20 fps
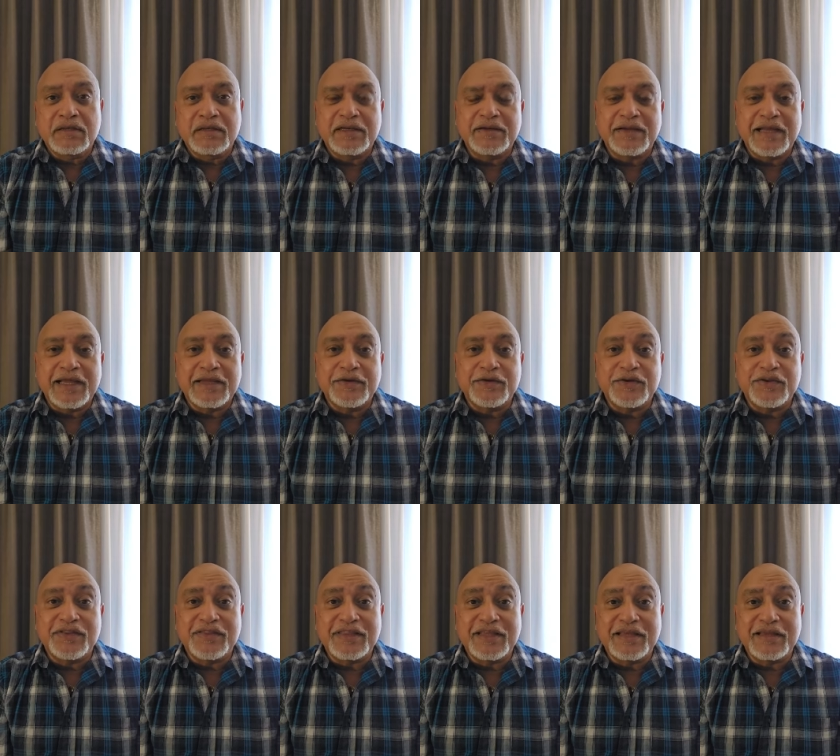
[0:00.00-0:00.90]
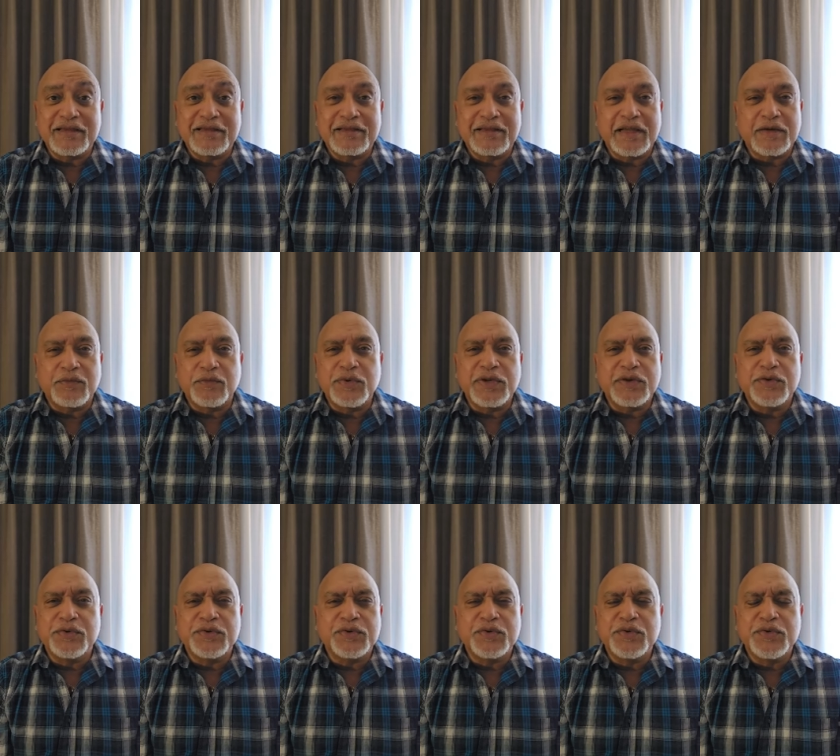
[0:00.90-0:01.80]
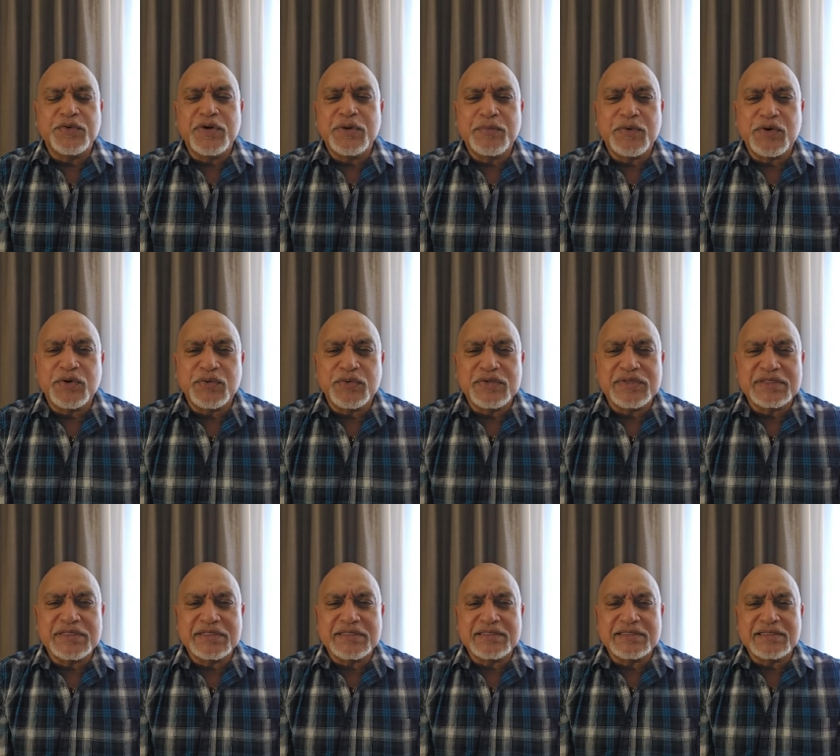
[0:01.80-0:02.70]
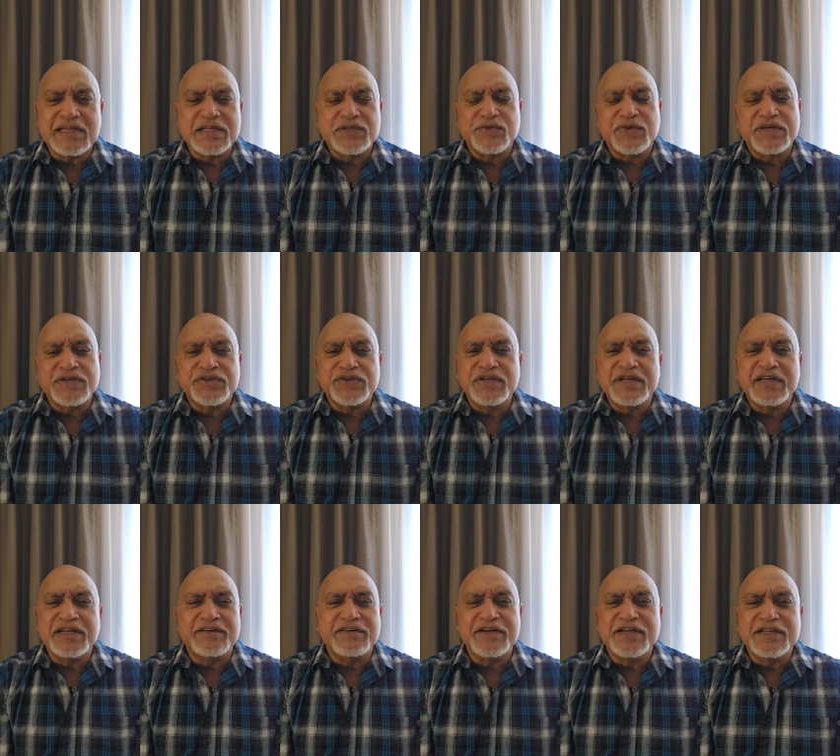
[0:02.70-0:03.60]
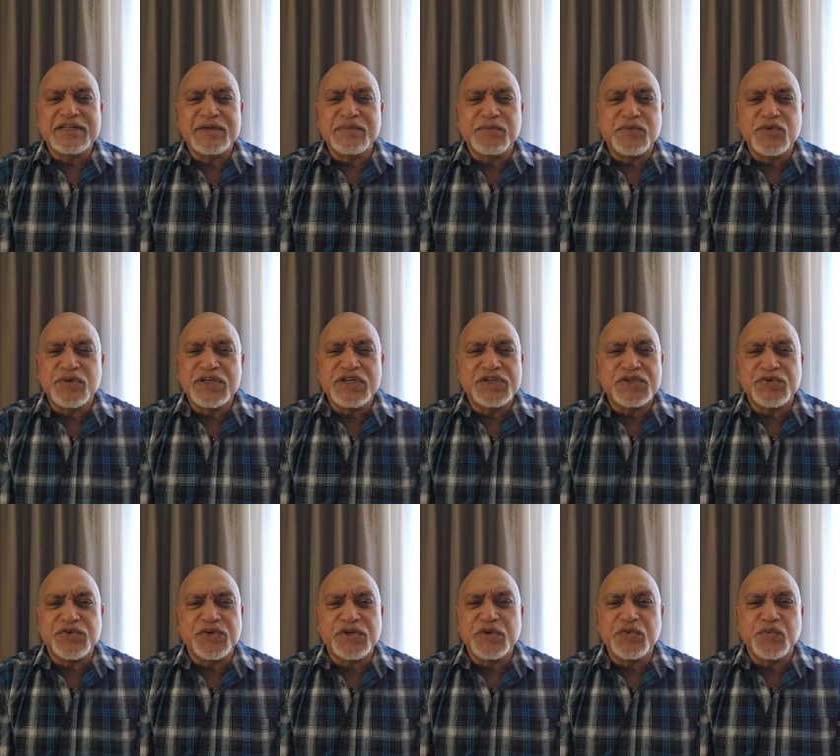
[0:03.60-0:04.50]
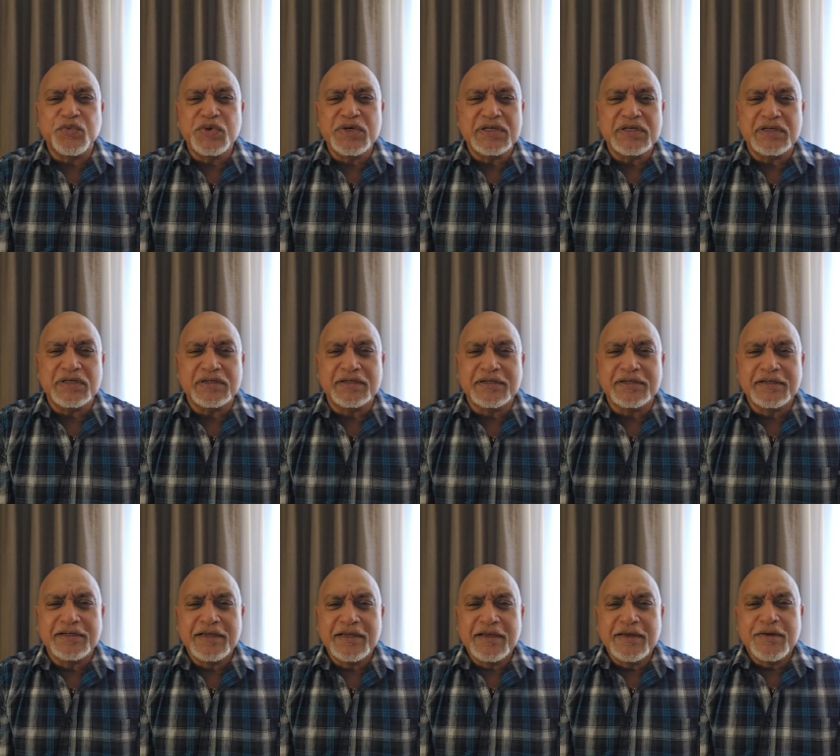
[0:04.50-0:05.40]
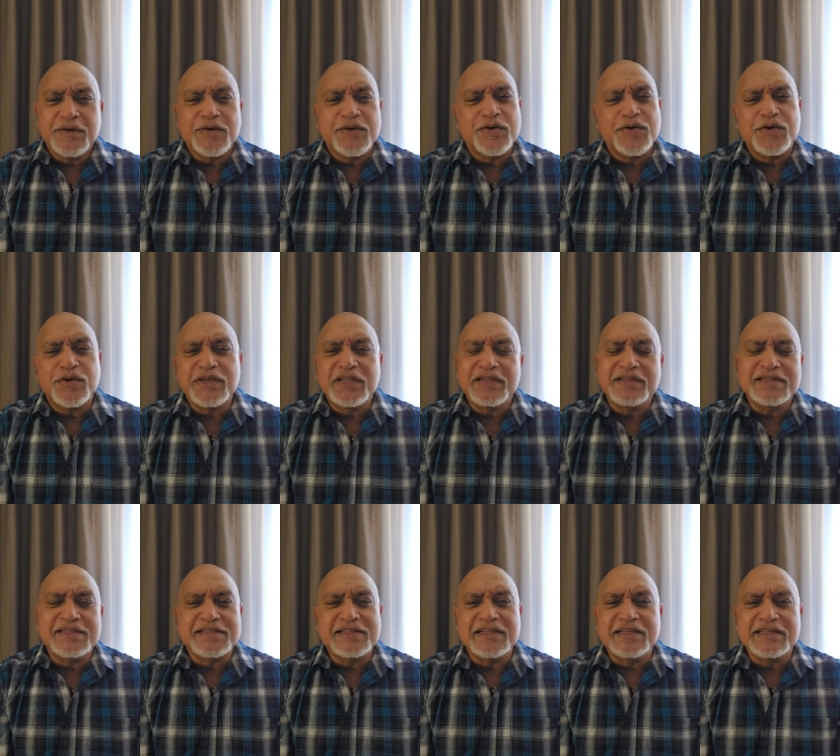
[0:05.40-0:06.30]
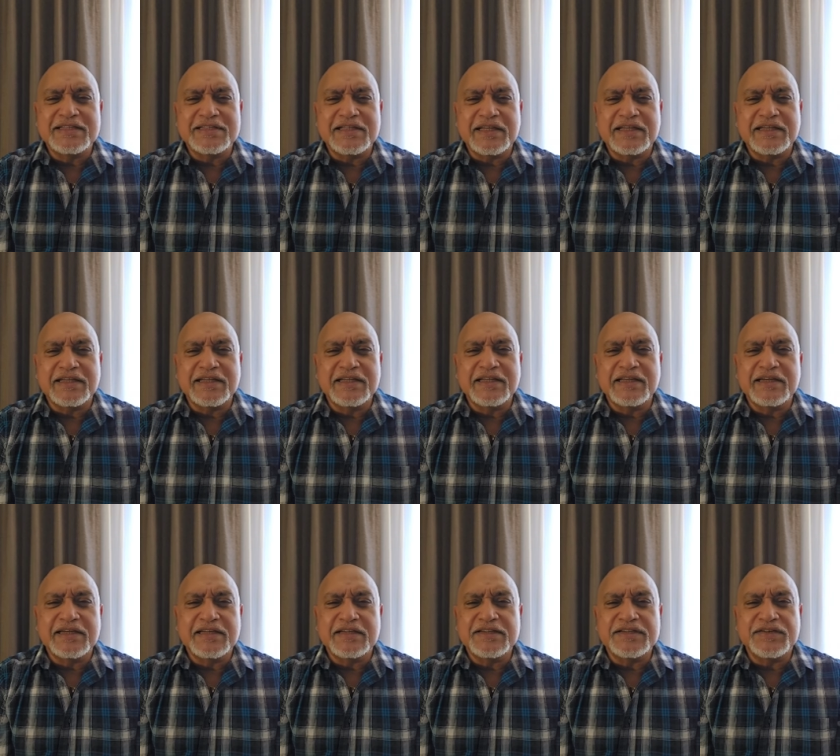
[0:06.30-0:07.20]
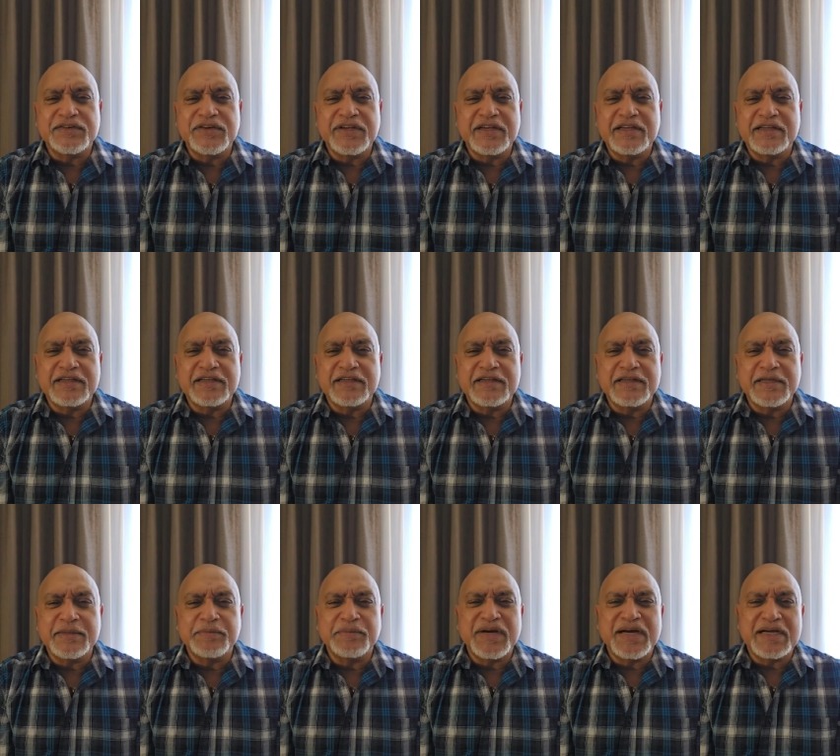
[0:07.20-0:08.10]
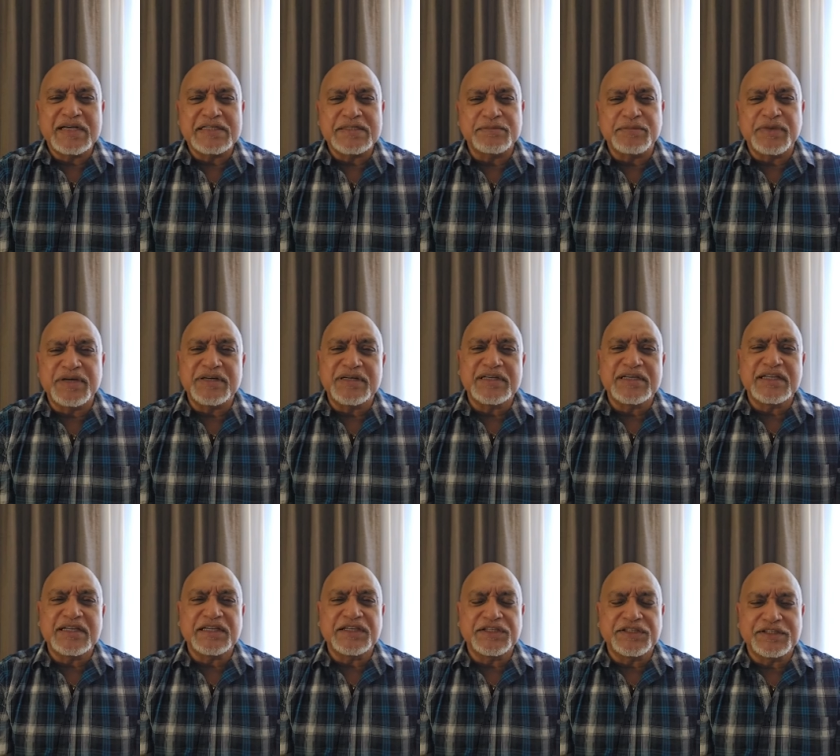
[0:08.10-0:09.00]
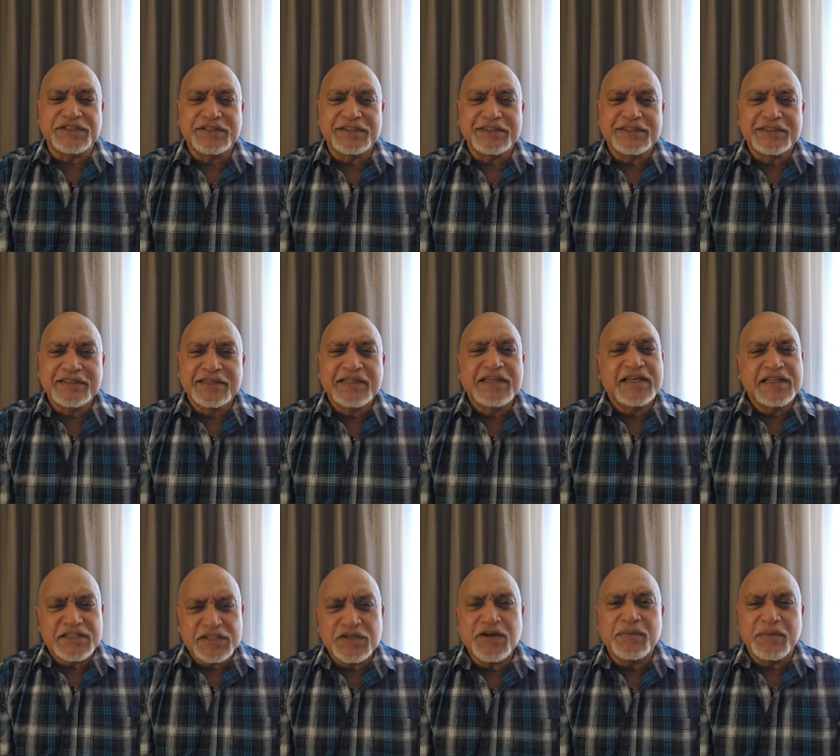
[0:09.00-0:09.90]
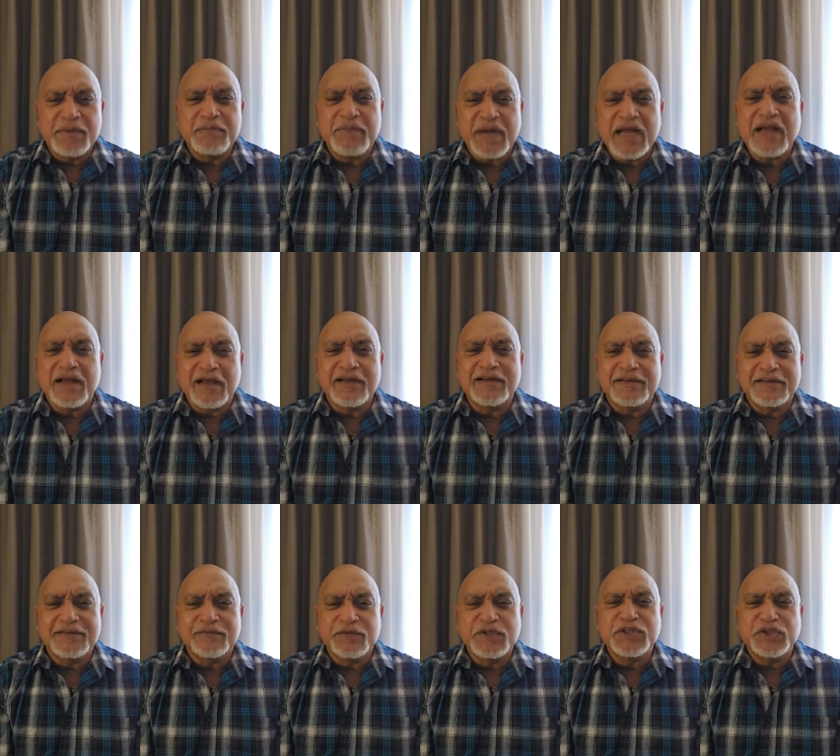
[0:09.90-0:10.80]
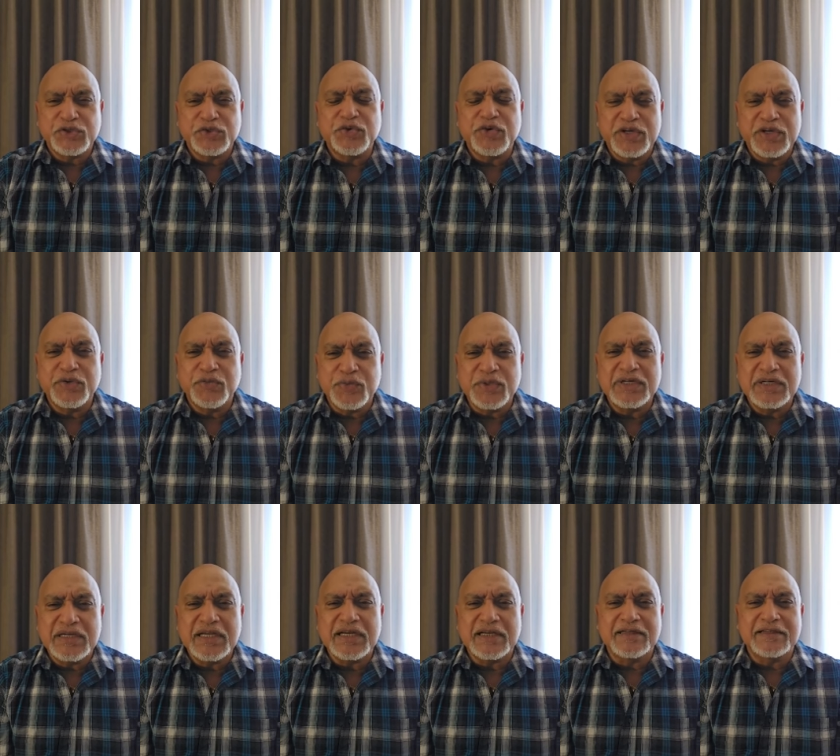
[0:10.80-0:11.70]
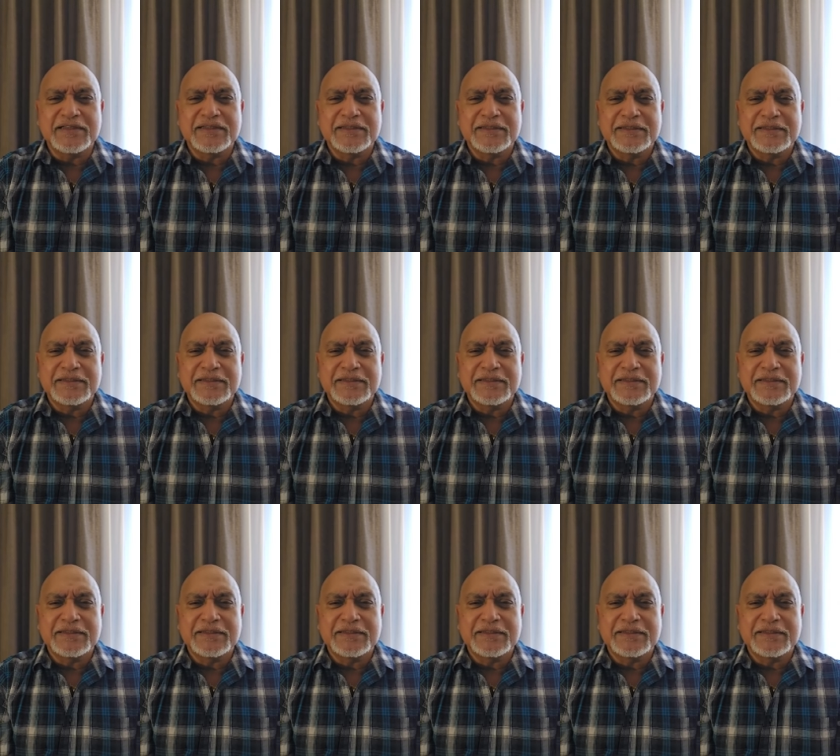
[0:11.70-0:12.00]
they like you to think that we don't know about those things. That's why Sri Narendra Modi is showing the world all these things that India has created in the past, Bangladesh, it's coming back. We're showing the world that.